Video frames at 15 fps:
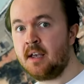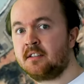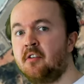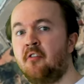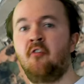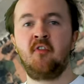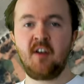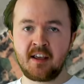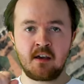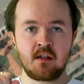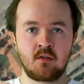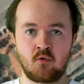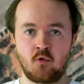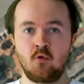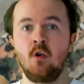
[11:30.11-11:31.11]
to flick it
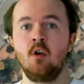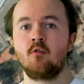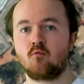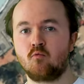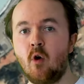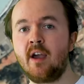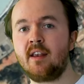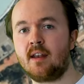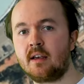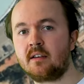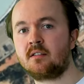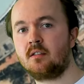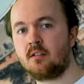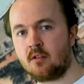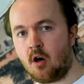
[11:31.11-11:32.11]
through right
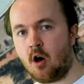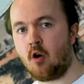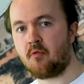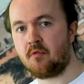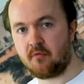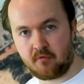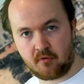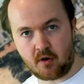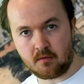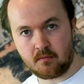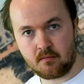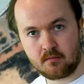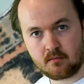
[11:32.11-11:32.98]
next to the car in front.